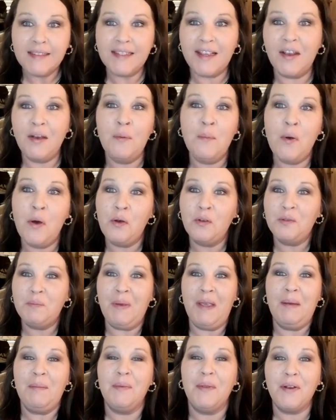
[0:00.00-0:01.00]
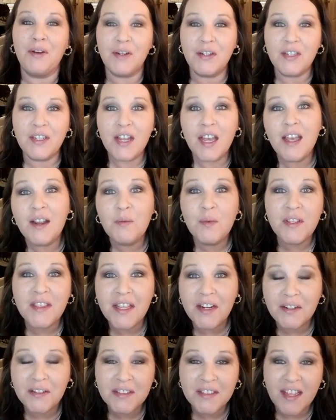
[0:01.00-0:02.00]
And most people are done with
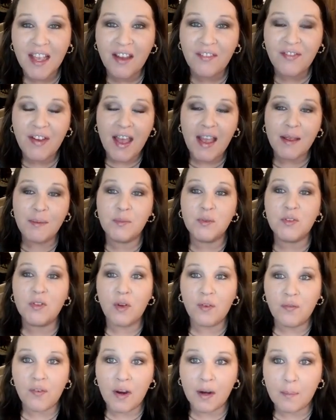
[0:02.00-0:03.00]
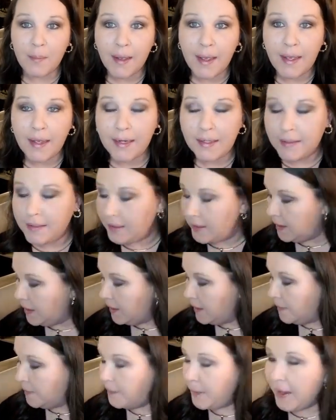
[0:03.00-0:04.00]
their stuff. I am so far behind.
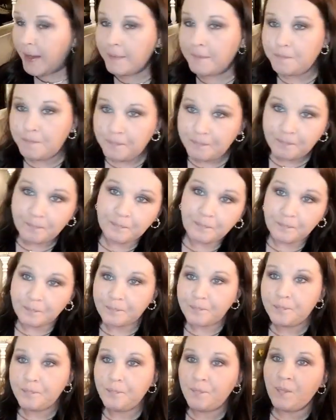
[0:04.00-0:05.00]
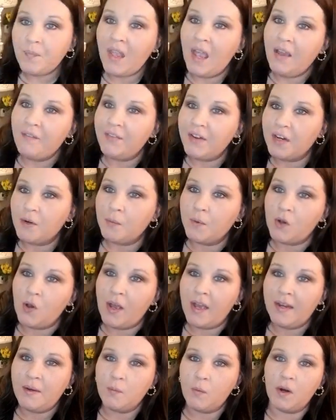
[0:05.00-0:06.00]
But I figure we'll go
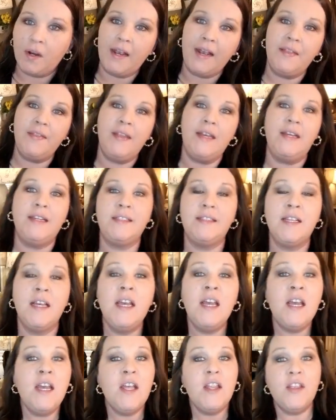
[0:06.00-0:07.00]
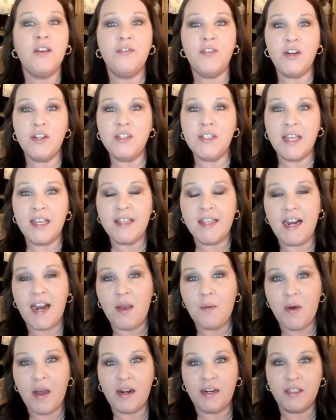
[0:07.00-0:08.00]
ahead and work on this. The first thing that I
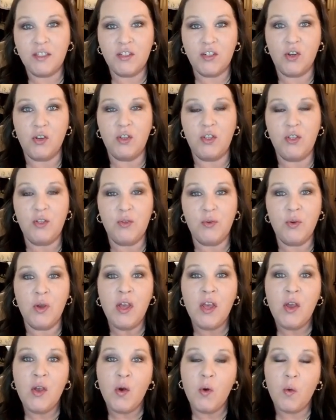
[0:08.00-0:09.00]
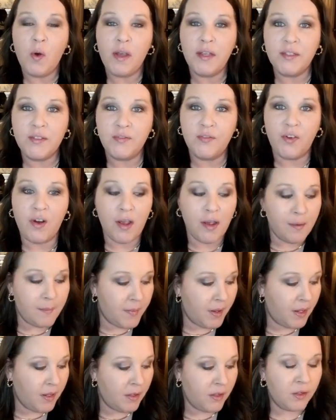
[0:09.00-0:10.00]
wanted to show you was from
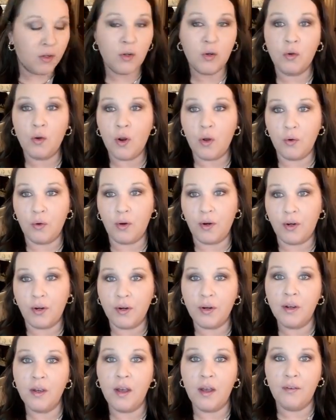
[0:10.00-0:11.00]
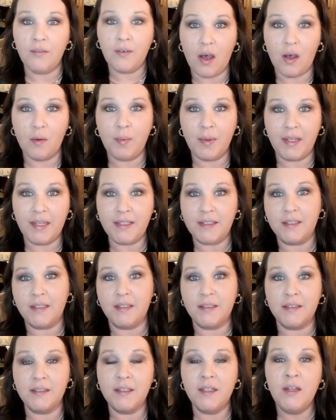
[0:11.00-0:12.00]
Kroger, of
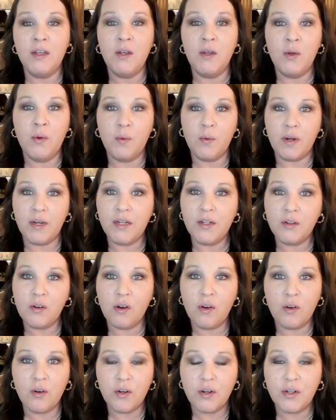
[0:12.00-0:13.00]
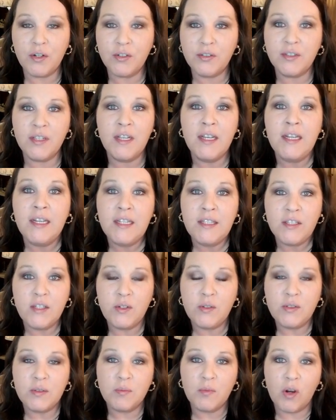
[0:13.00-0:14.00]
places went into Kroger's to do
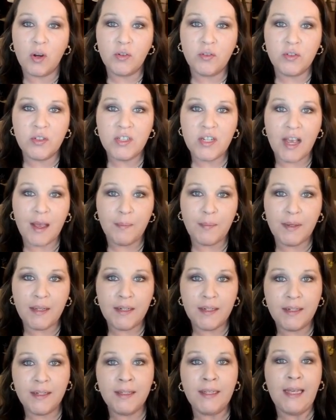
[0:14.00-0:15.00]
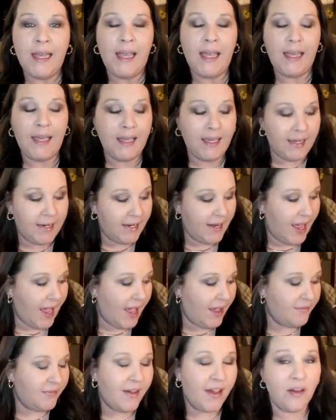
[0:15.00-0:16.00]
some grocery shopping and
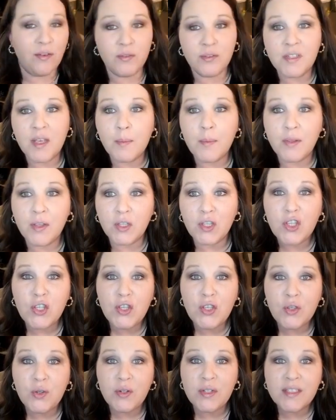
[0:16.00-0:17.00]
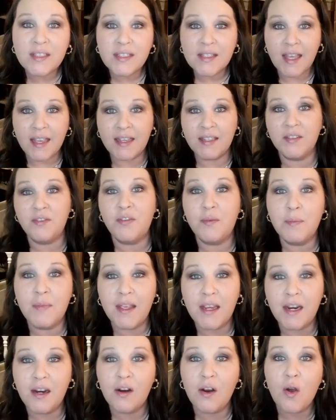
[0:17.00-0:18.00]
I found some of the cutest things from
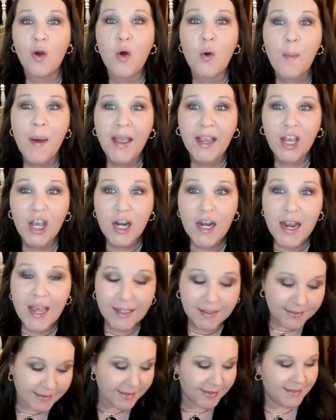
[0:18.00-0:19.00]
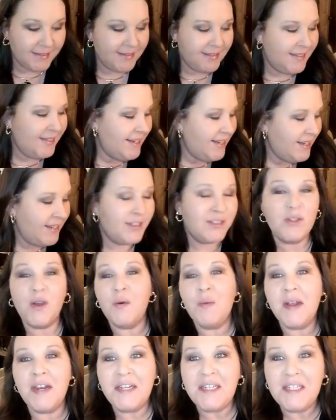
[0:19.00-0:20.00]
there. Oh my goodness. So I
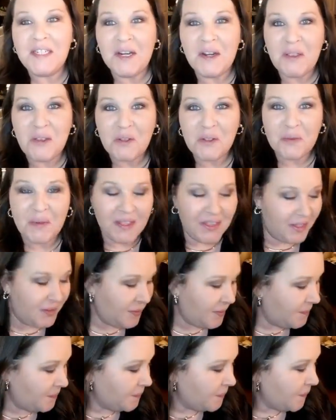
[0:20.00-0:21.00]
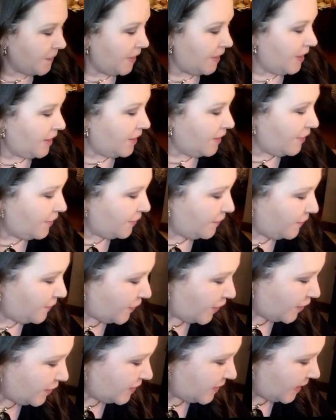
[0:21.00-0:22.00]
wanted to share those with you.
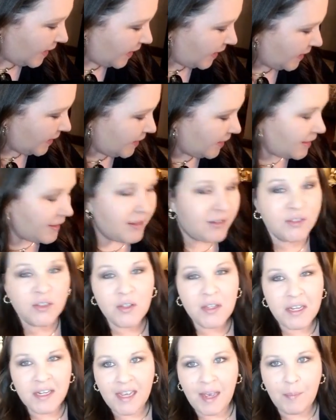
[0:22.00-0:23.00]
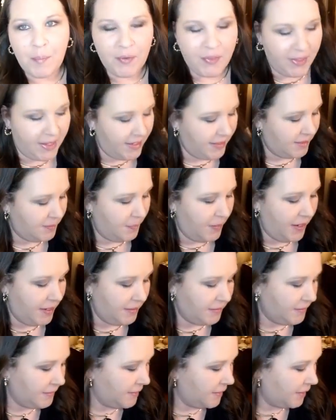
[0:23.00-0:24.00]
First thing, there's only a couple things, but
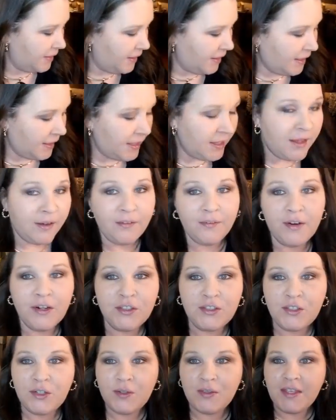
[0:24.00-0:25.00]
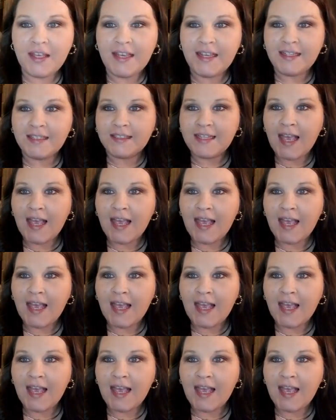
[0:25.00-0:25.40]
first two things,